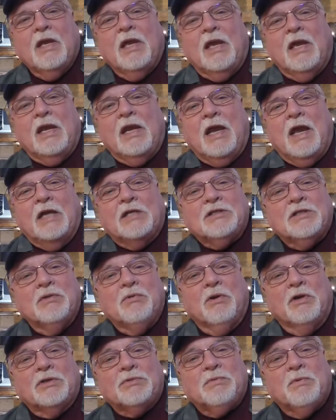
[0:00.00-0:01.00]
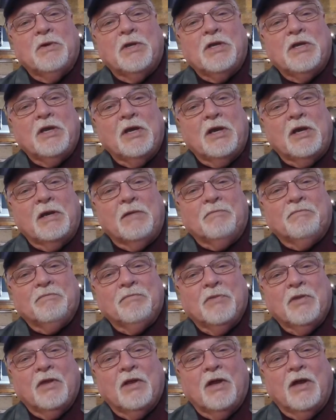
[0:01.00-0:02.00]
It actually works pretty good.
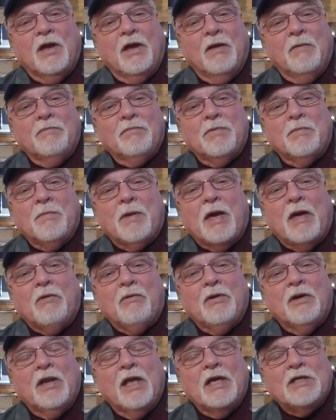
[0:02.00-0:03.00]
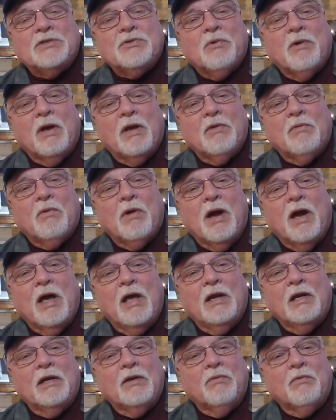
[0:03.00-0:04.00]
The battery lasts quite a
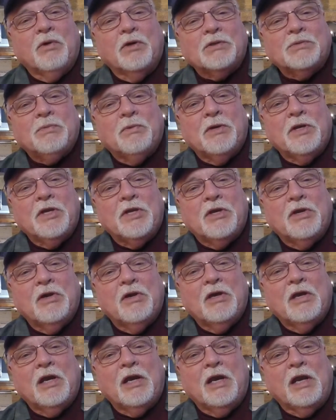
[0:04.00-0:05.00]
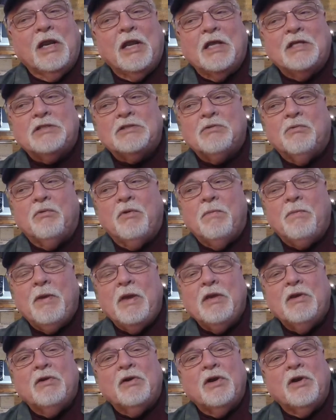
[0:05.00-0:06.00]
while, and it works pretty good, and it hits the
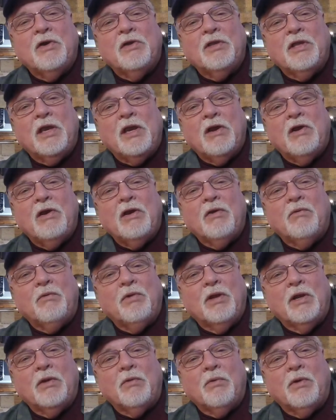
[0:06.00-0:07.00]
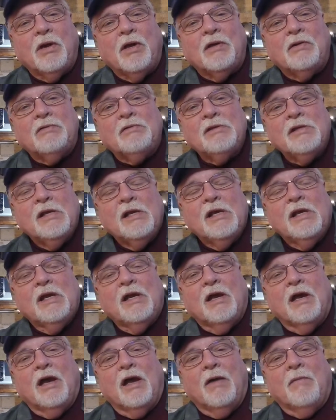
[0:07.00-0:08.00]
repeater here in the area really well.
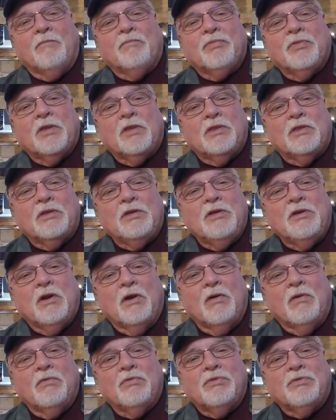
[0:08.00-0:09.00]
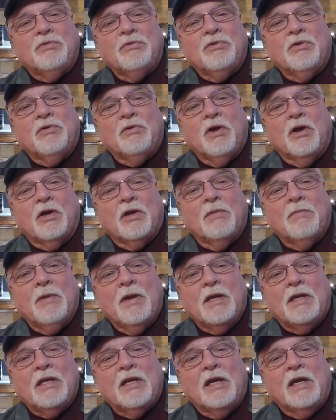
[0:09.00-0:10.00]
You know, you're not going to
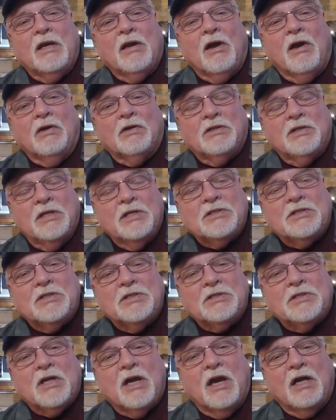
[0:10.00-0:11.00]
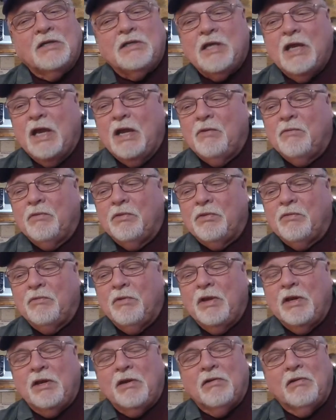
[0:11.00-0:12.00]
make any long distance contact with a
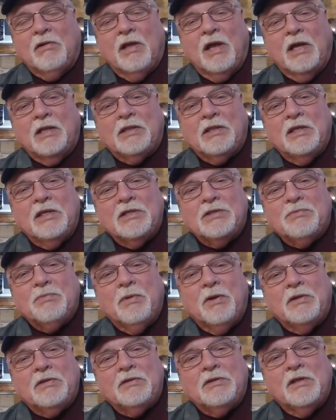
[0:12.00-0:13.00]
radio like this, but